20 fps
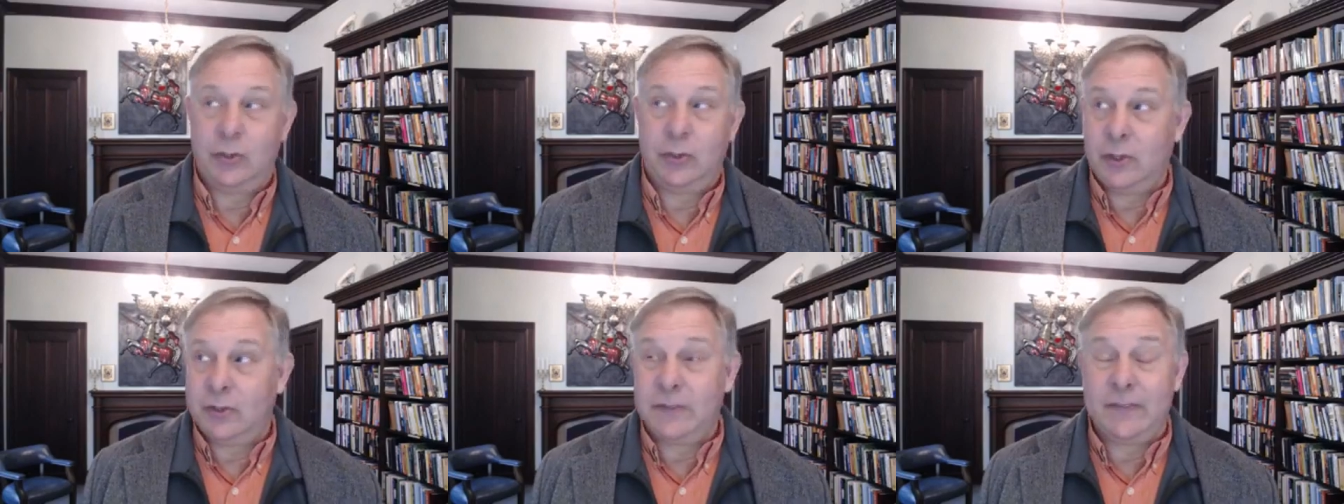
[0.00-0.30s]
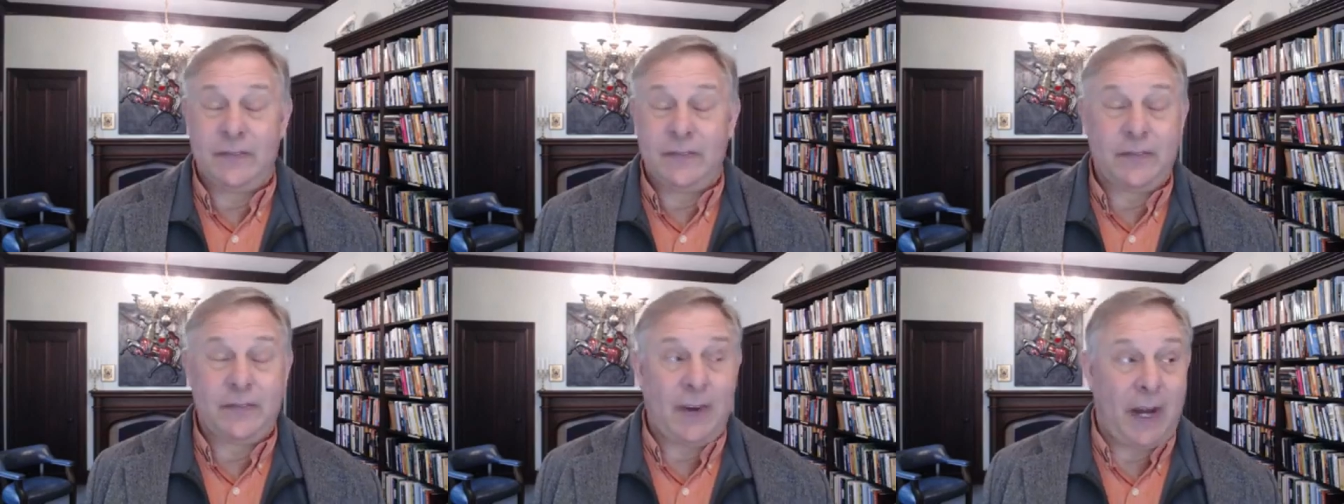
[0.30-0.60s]
There's
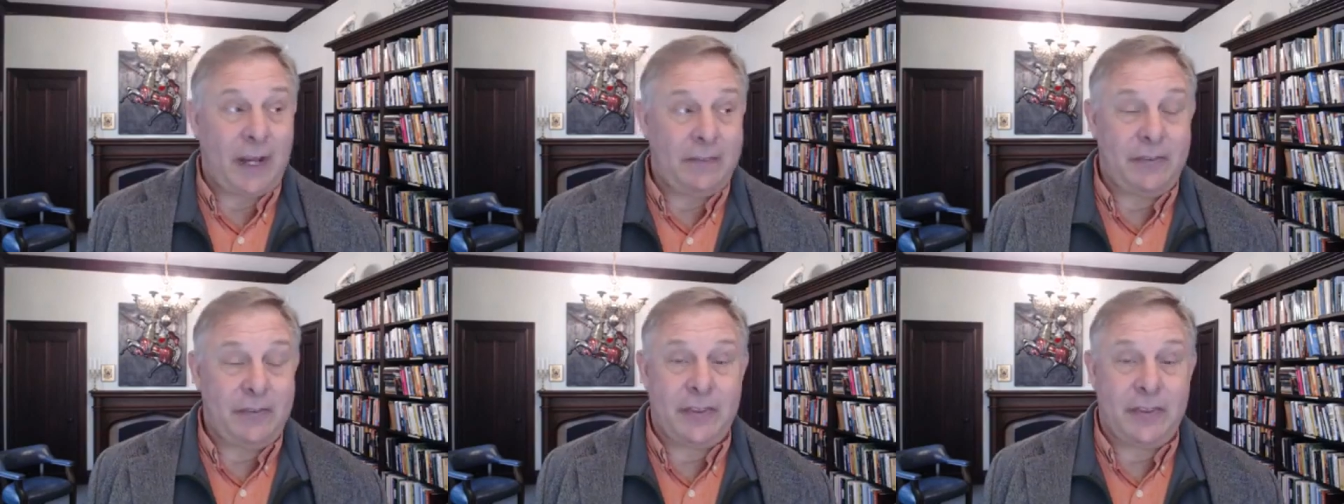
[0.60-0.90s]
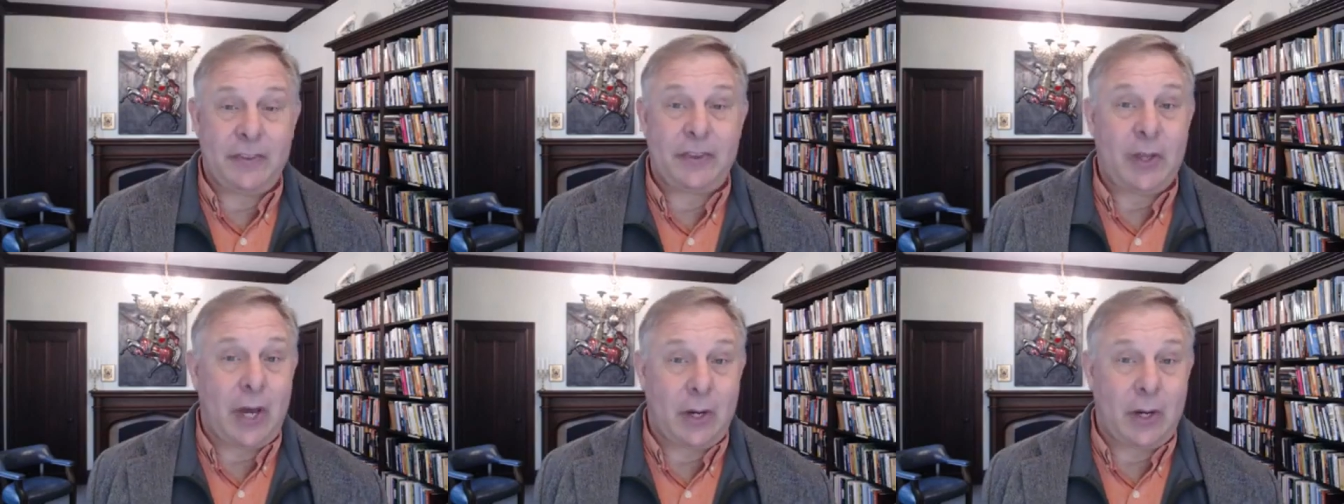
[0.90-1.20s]

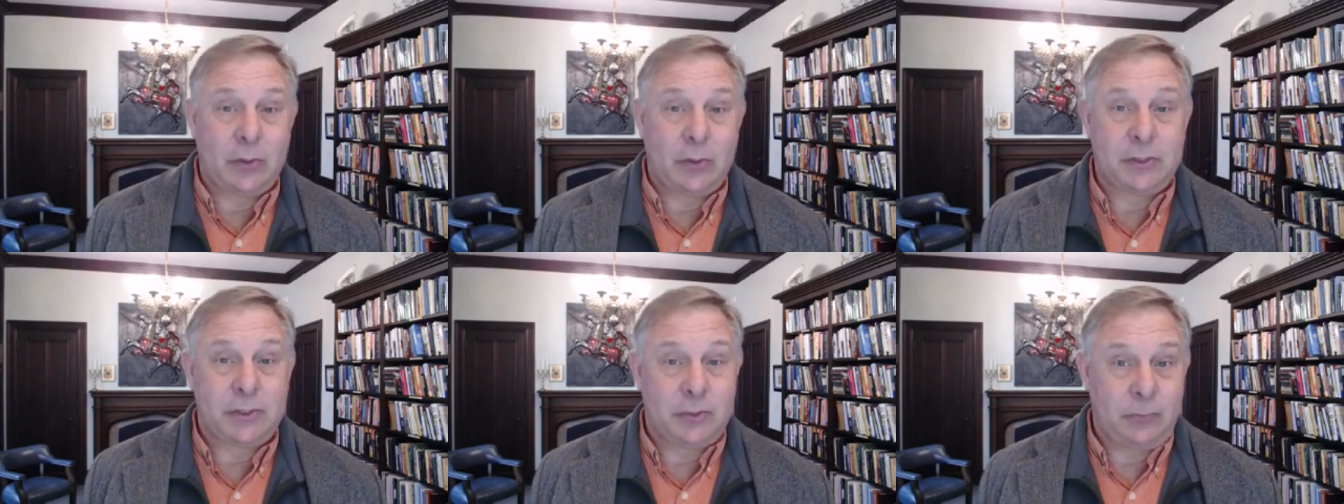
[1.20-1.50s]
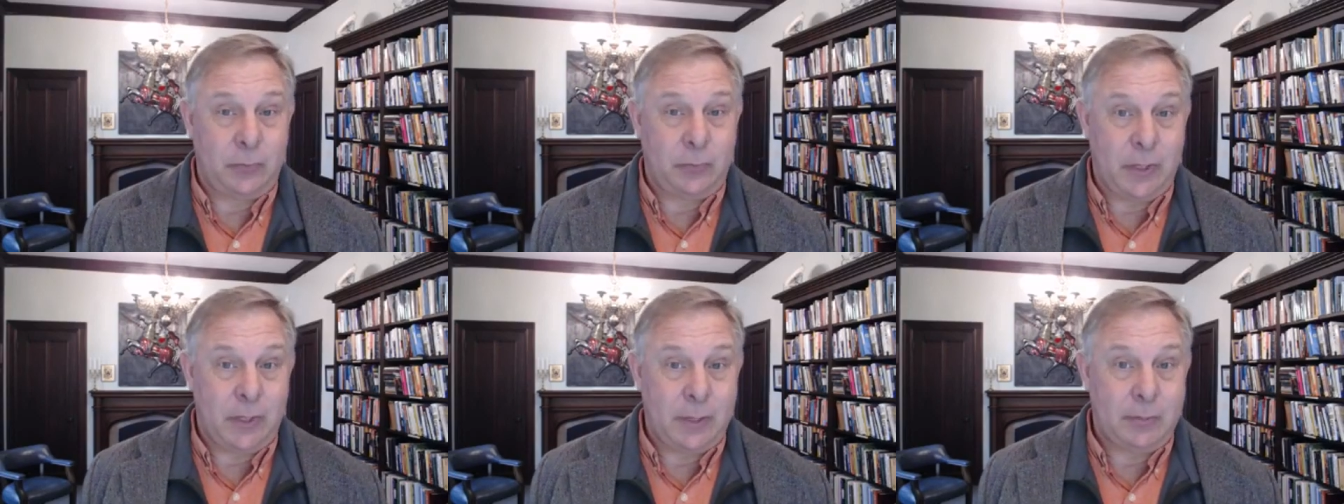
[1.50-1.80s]

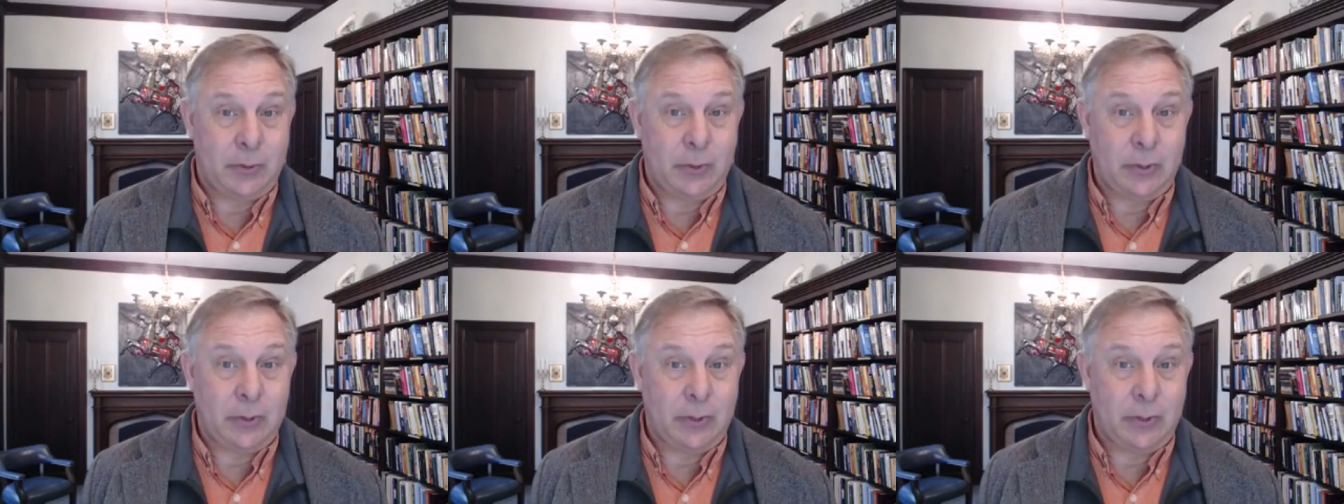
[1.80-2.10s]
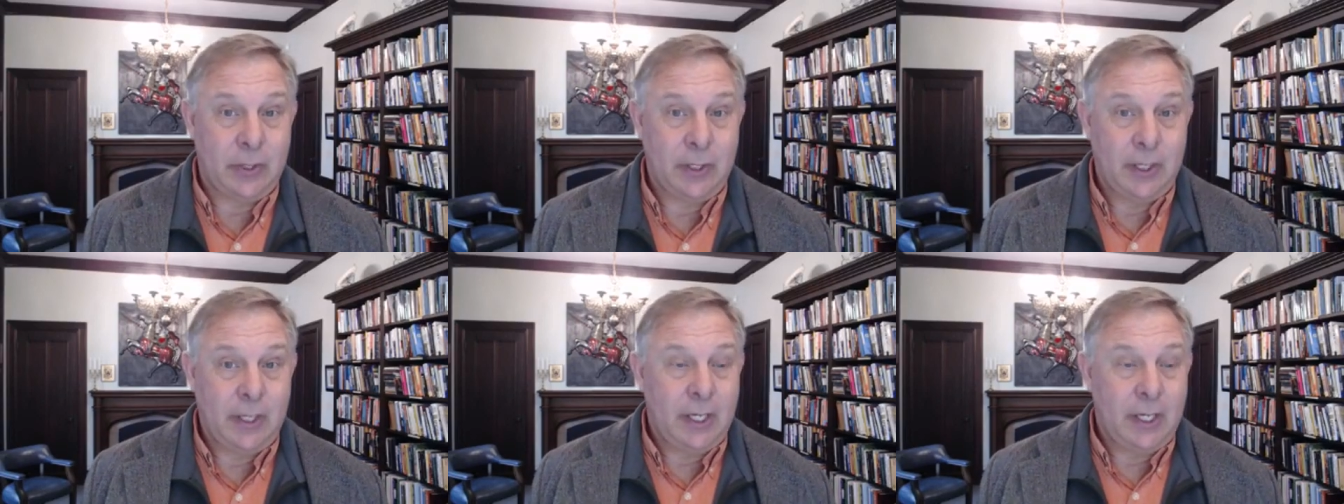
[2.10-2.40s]
5,000 people
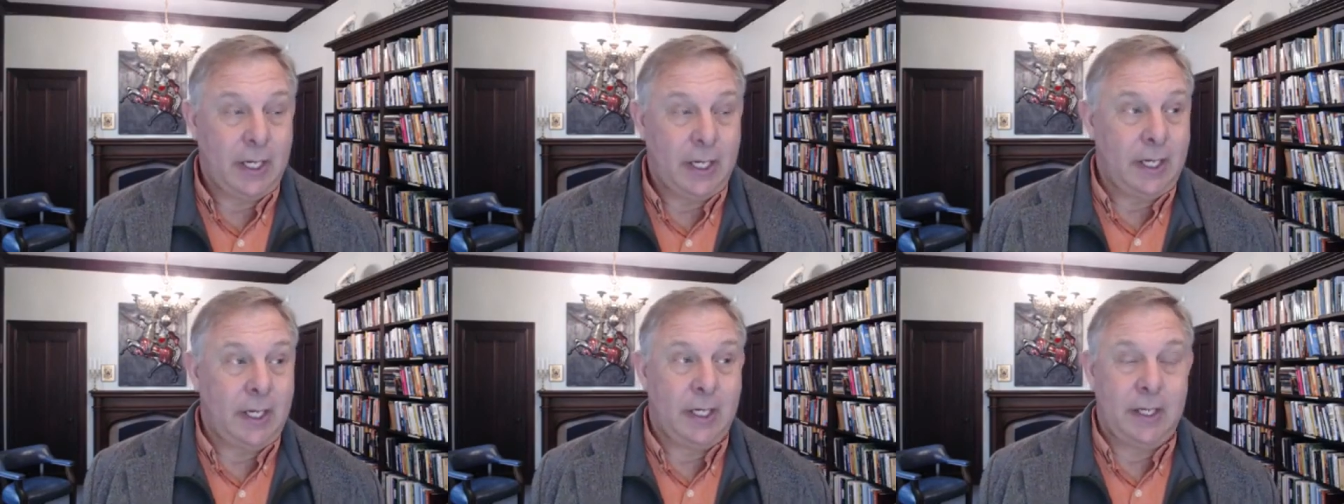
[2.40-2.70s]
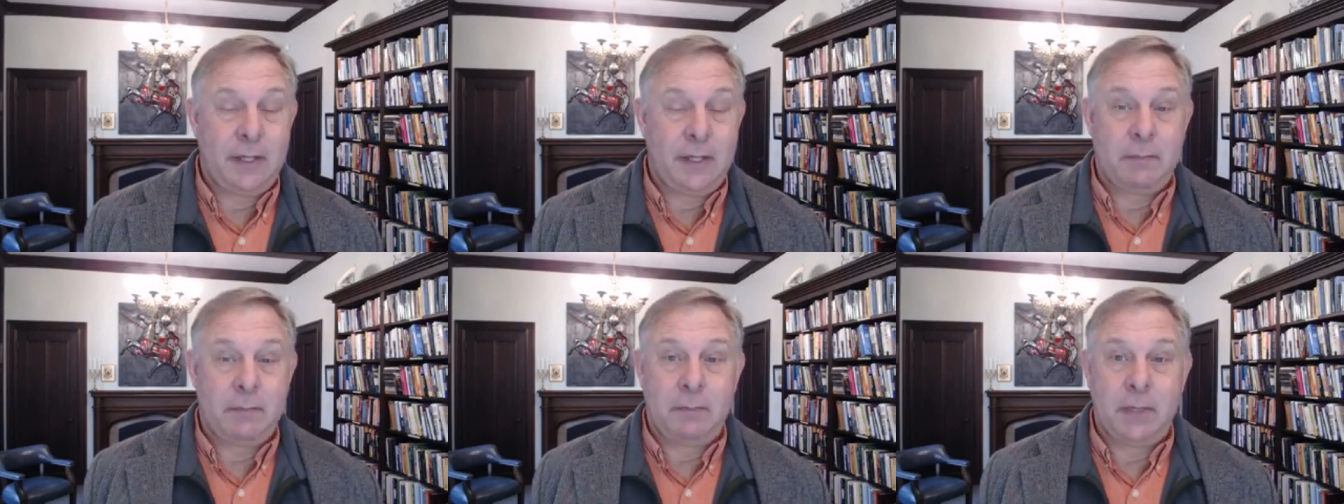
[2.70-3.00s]

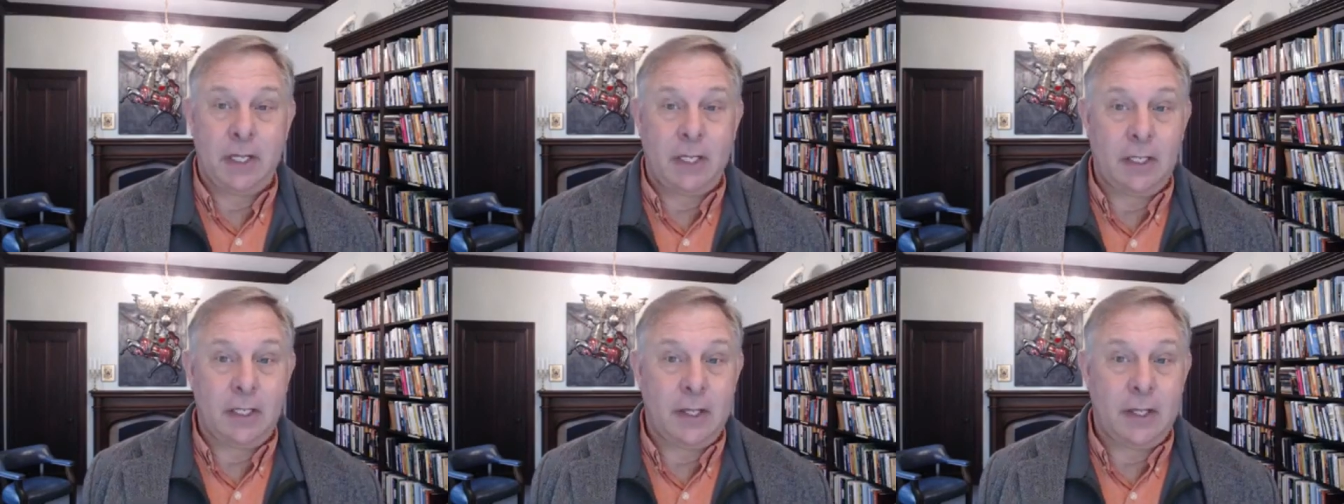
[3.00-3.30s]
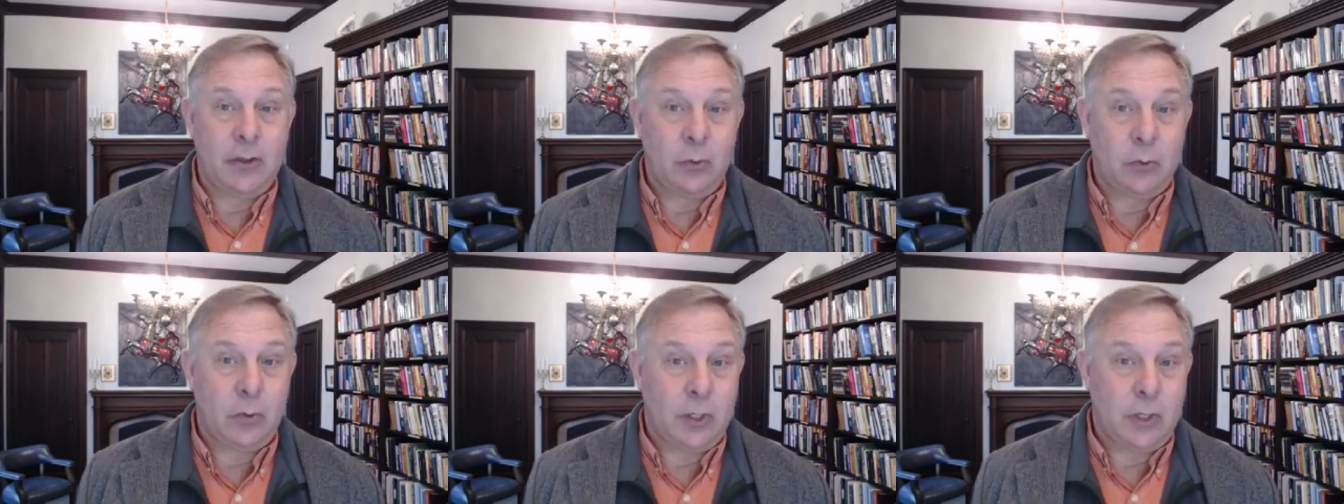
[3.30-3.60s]
in the middle
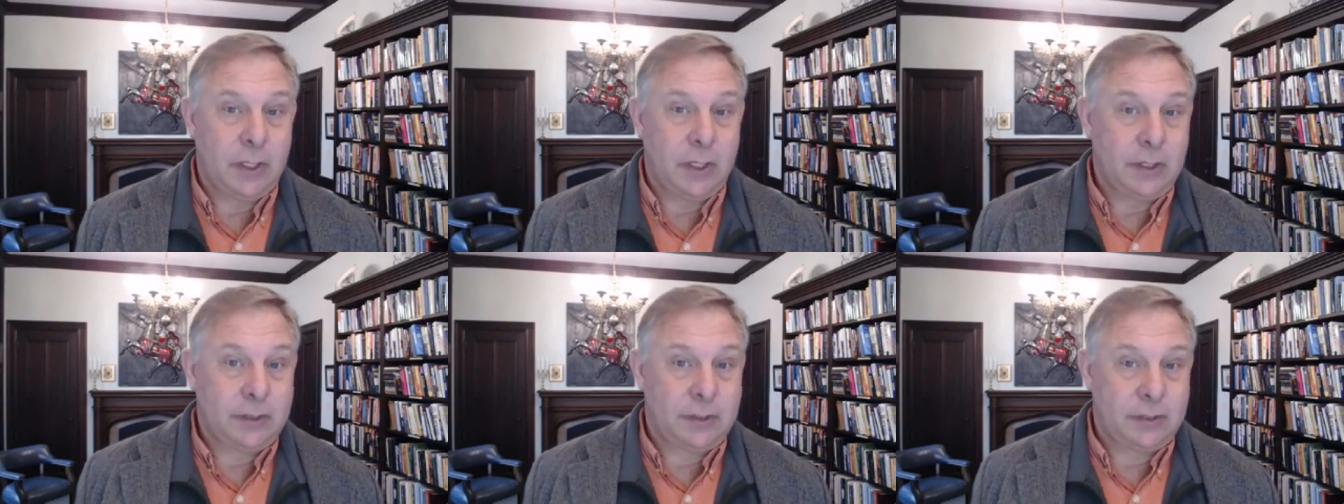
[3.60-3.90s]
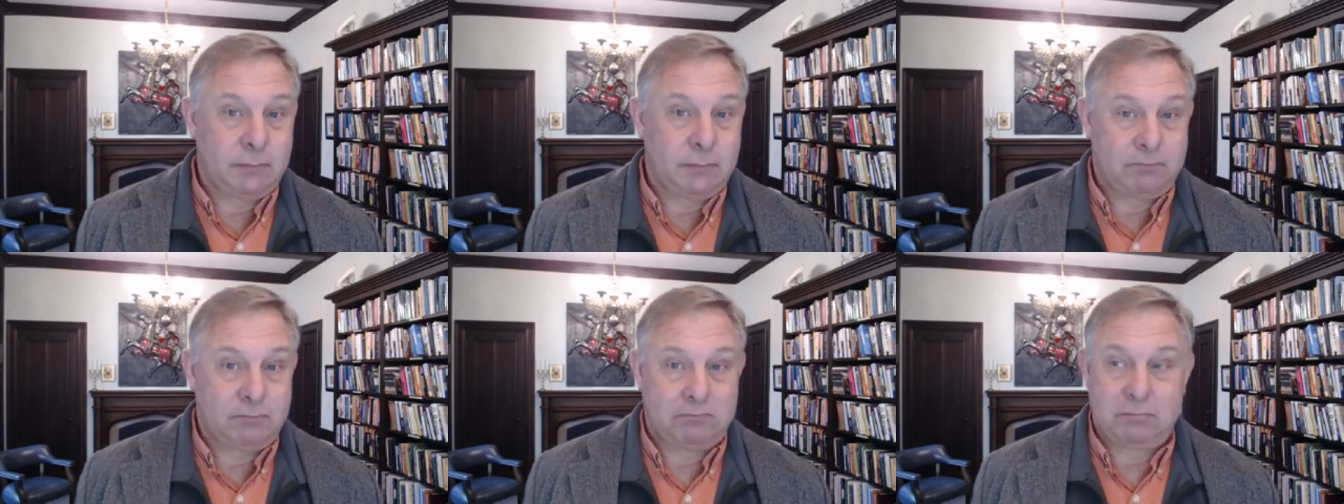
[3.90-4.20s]
of the
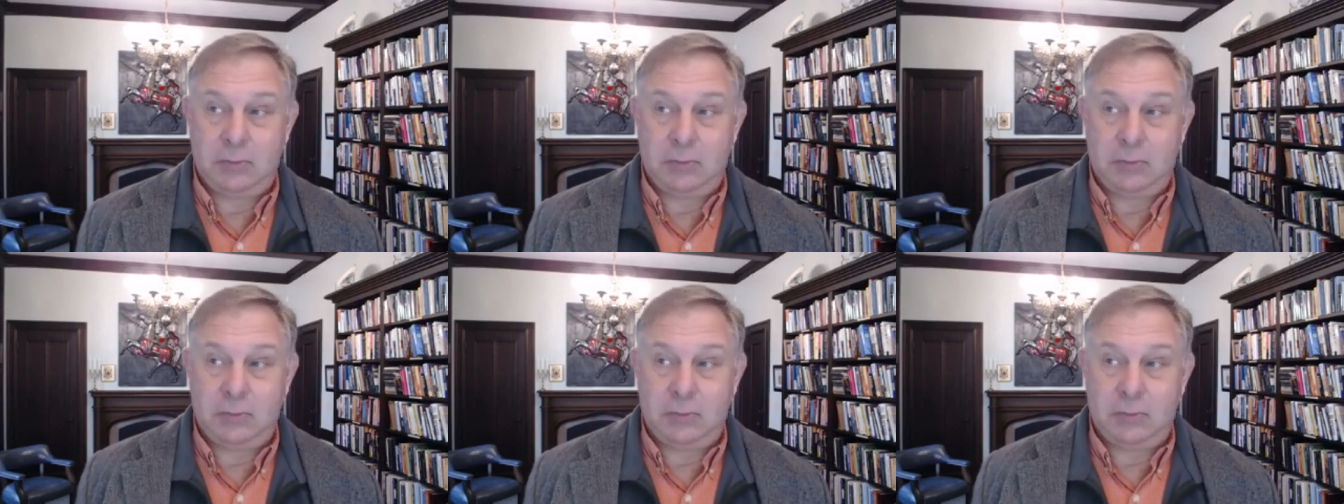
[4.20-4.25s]
woods.